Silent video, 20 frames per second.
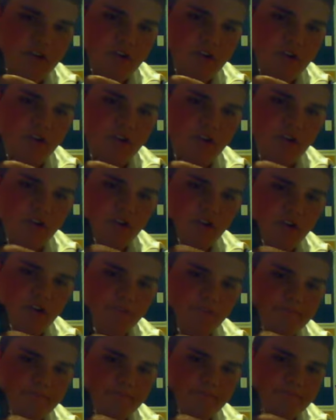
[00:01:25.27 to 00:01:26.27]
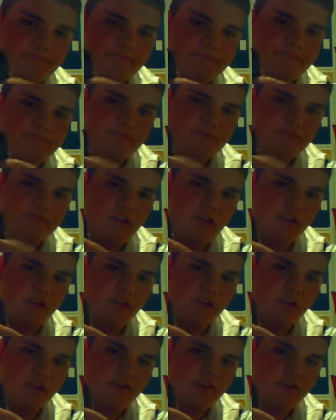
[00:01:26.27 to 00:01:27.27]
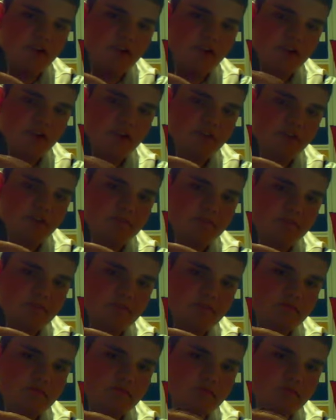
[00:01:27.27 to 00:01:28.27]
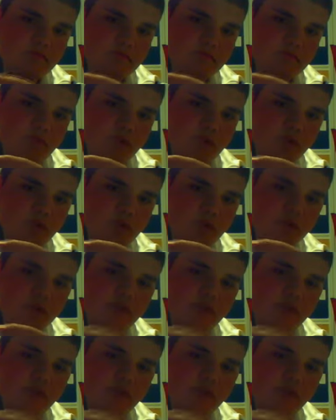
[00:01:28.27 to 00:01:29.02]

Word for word: Um, and then over here, we have your